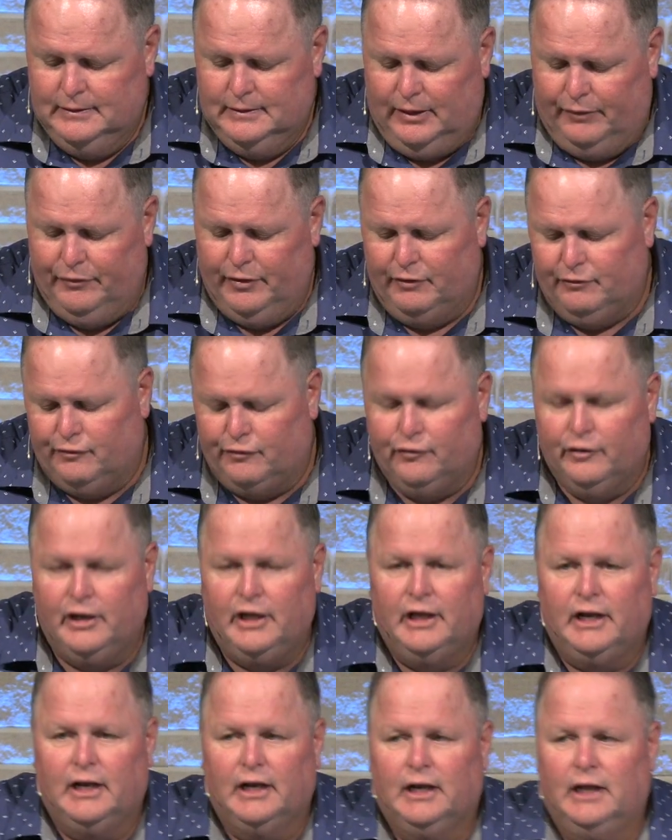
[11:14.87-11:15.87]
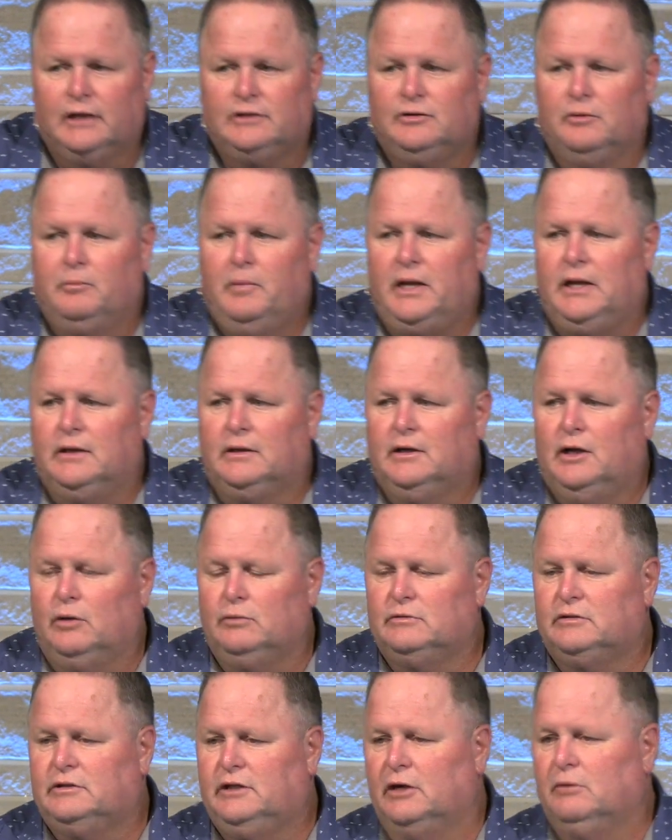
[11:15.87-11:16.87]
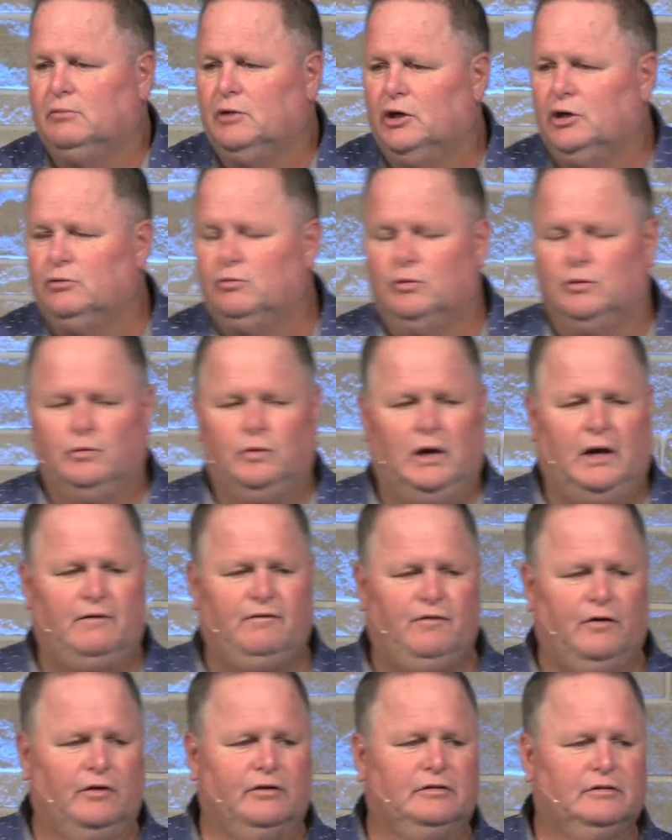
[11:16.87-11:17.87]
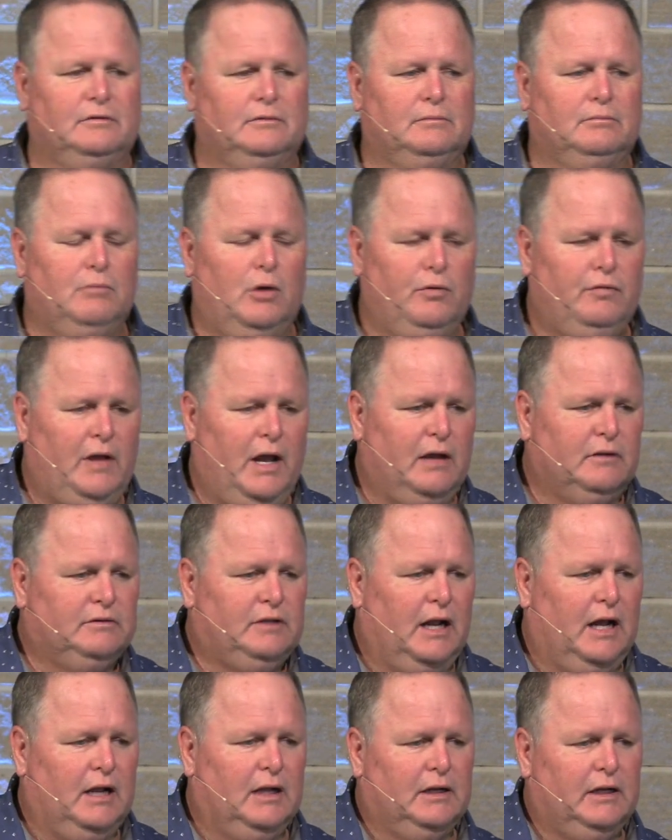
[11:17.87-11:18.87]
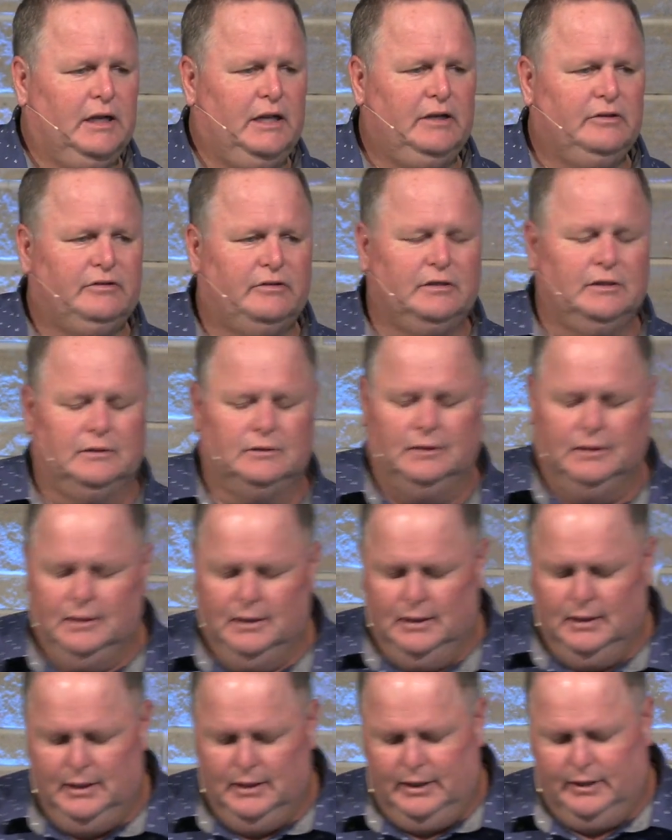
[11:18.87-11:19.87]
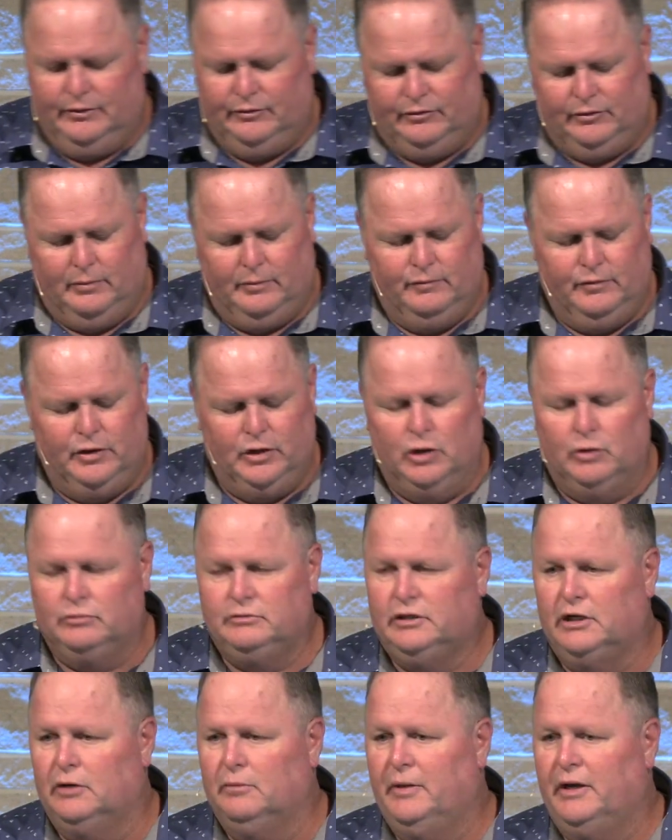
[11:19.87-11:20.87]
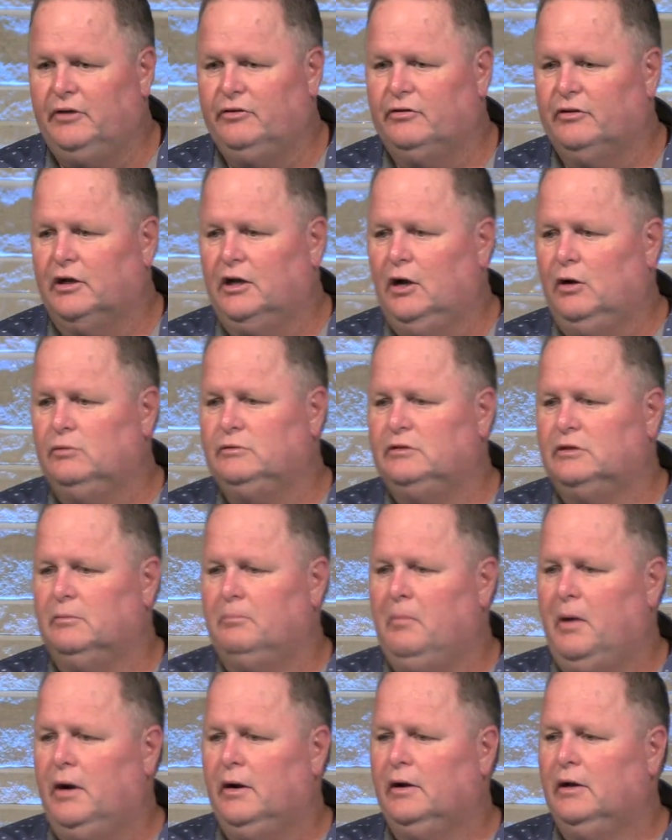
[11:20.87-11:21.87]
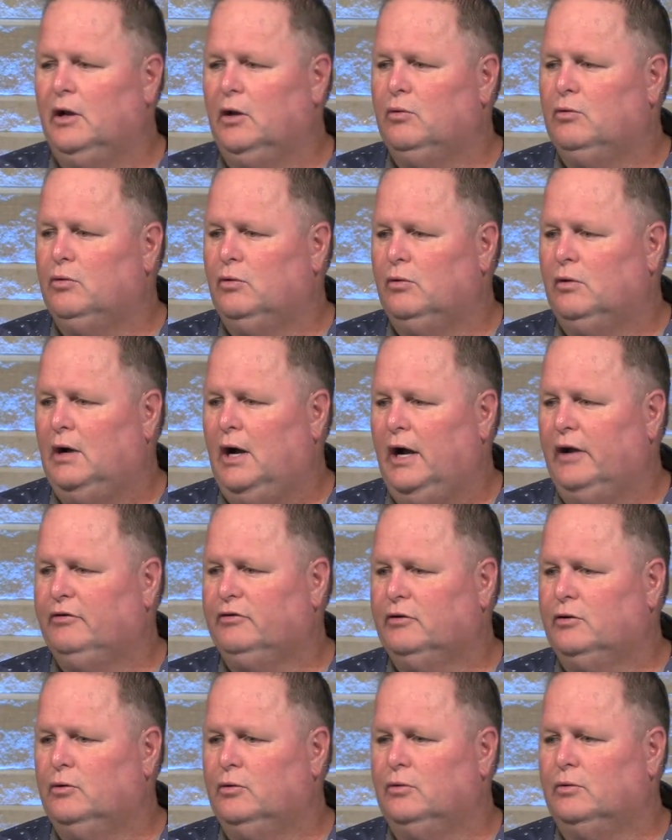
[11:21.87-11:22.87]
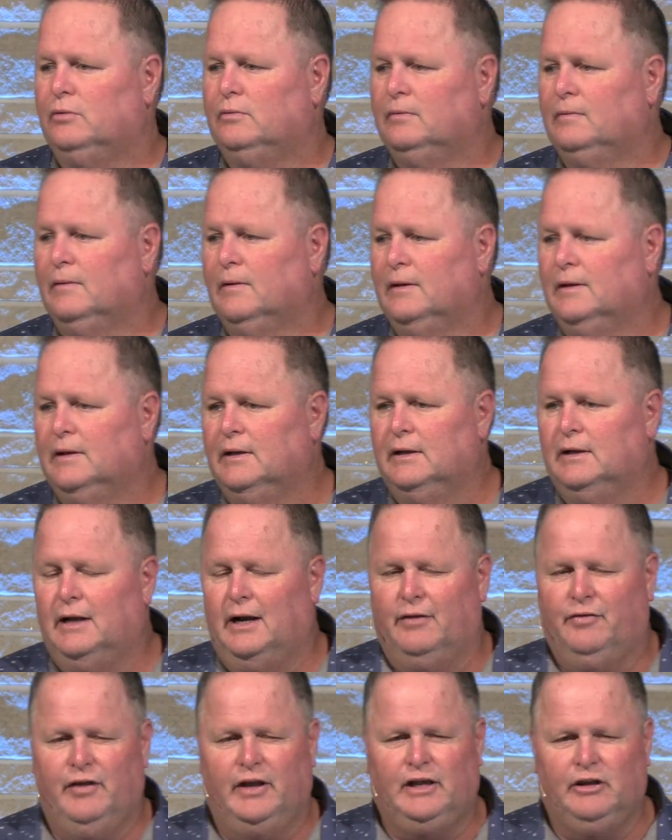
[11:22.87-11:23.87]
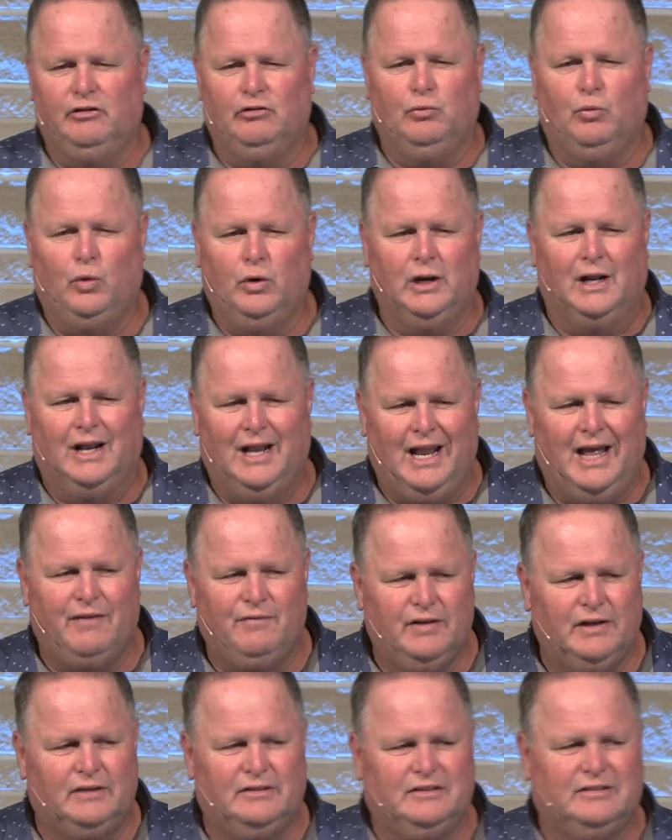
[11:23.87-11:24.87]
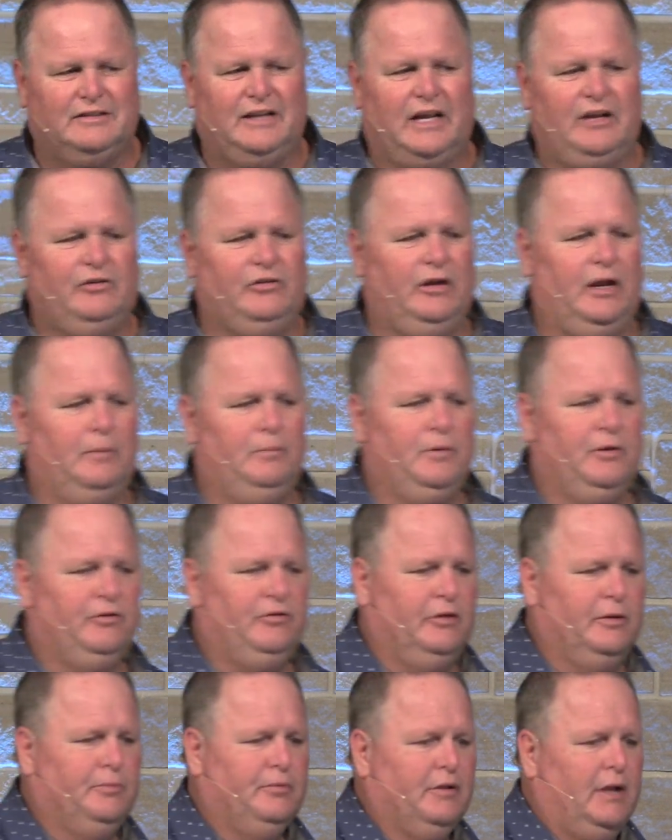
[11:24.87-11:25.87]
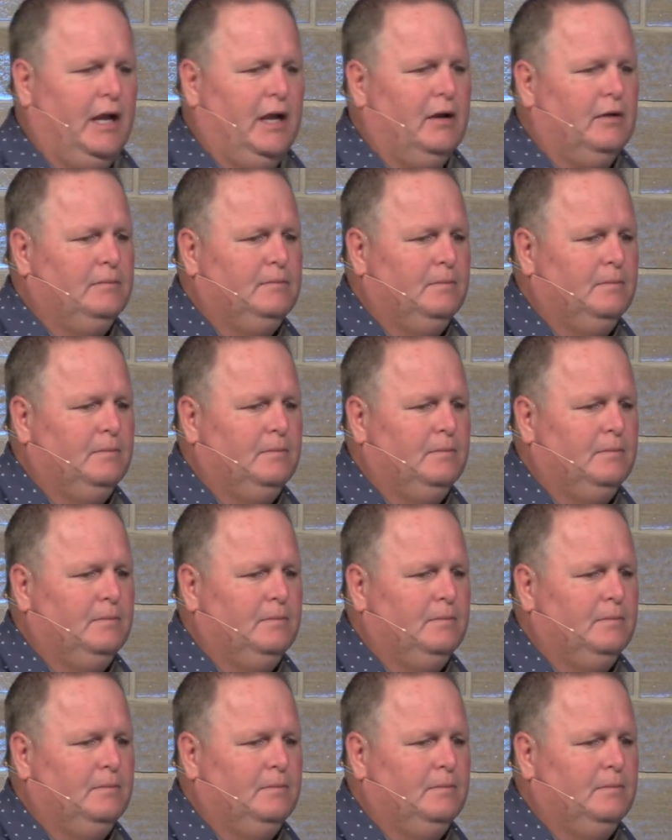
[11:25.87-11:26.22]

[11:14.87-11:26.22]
I'll never forget, I got to meet Coach Tim Goodwin when I first moved out to Allen East, and some of you know Tim. He's the coach at Marion Local High School, and I think he's won 11 state championships now.